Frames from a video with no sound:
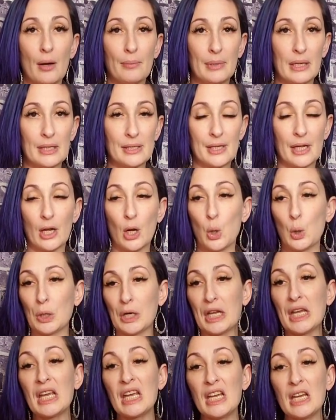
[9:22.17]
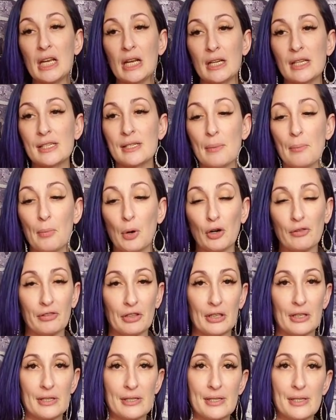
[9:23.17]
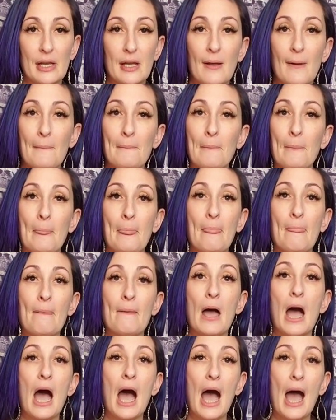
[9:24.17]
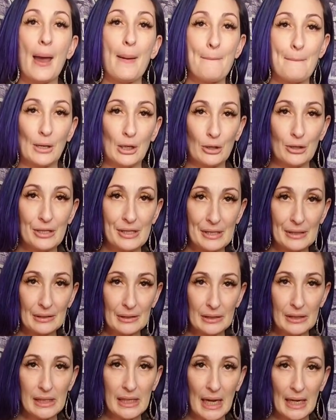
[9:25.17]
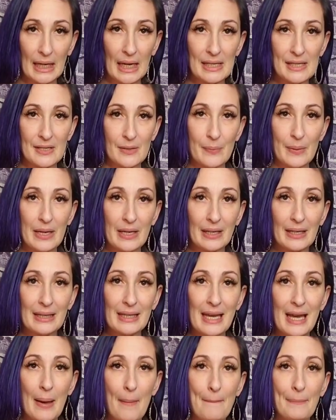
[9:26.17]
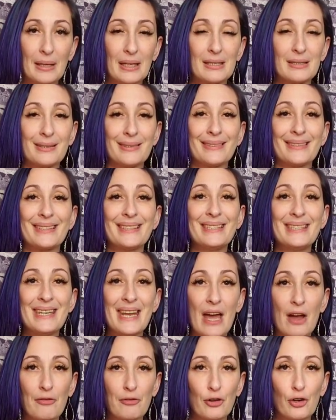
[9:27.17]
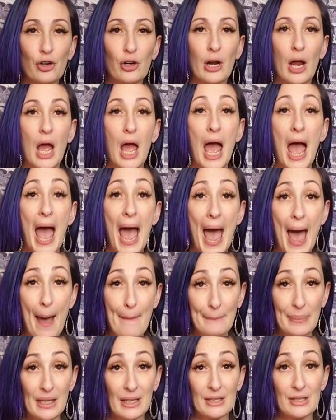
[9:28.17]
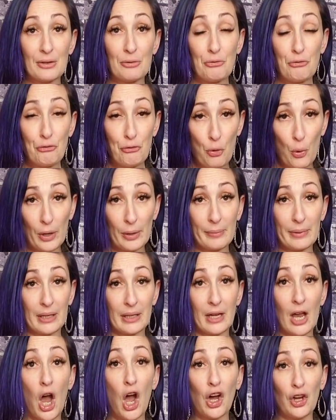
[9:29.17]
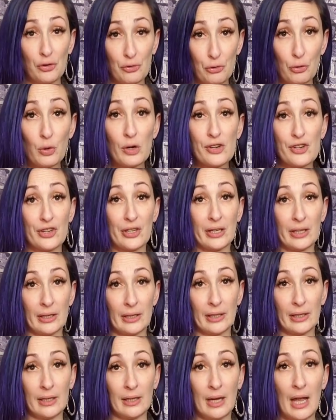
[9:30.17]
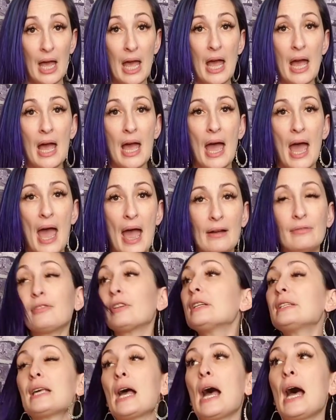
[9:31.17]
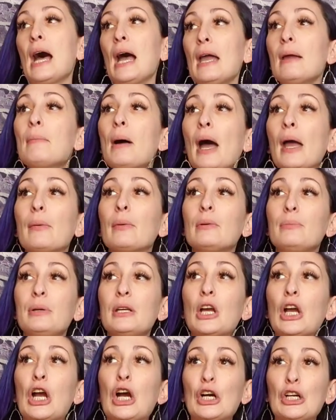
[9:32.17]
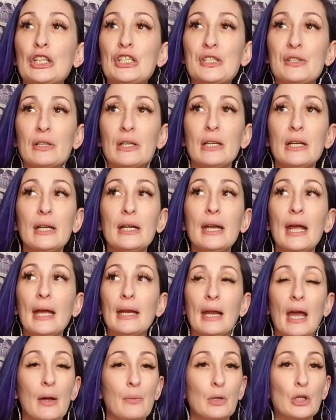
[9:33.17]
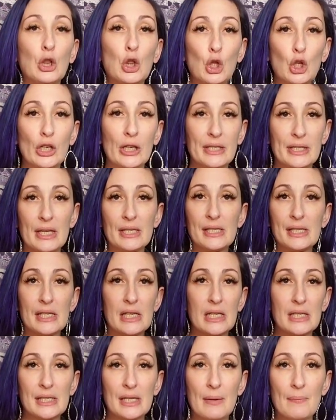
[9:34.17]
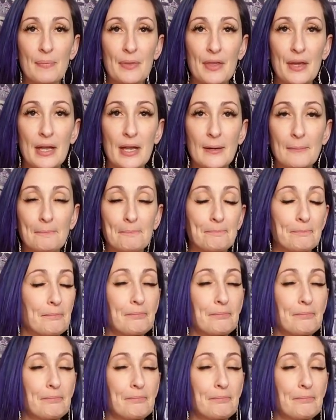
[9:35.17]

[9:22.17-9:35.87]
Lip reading: amazing, or he is marvelous. I personally cannot speak on that because it's never happened for me, unfortunately. Every time I would be incarcerated and I would look to see something,